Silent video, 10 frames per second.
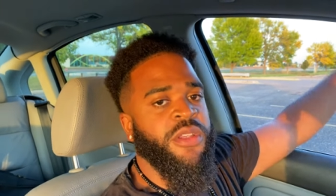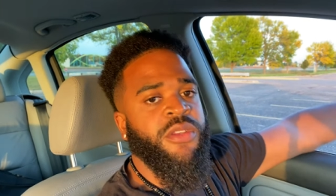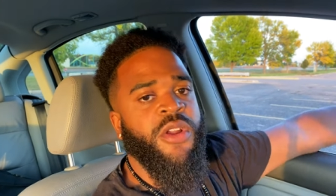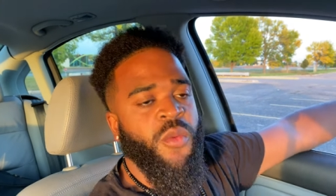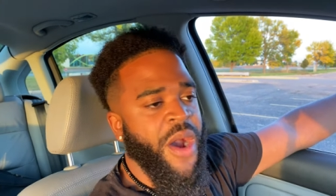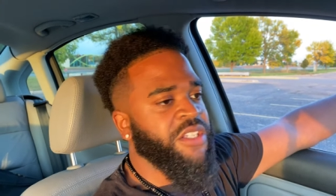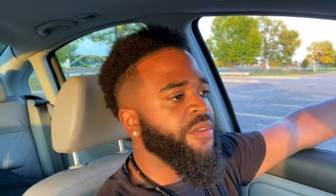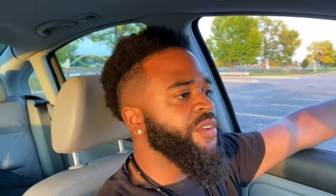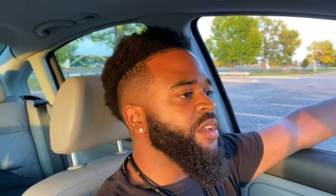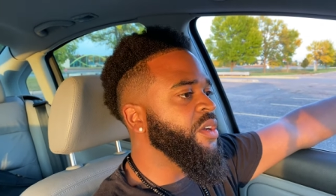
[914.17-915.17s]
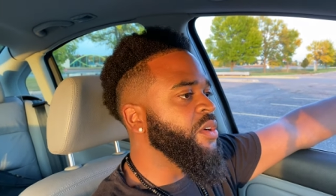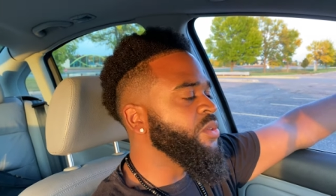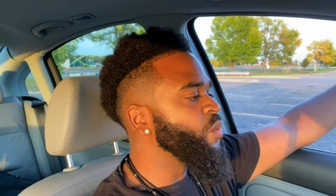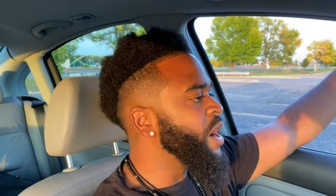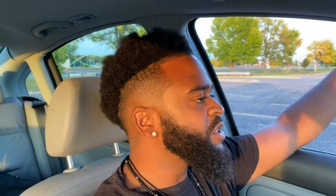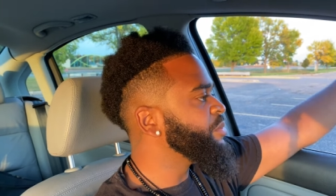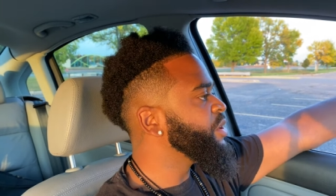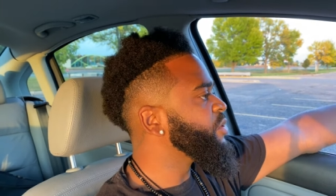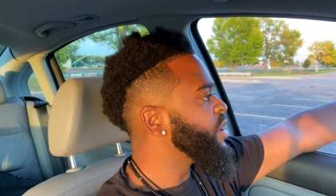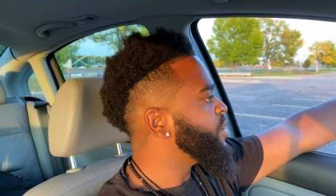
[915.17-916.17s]
you know, watching the videos and watching me
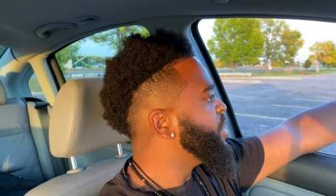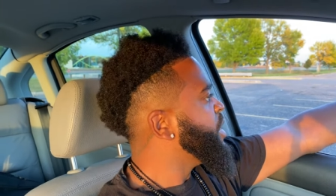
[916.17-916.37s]
grow,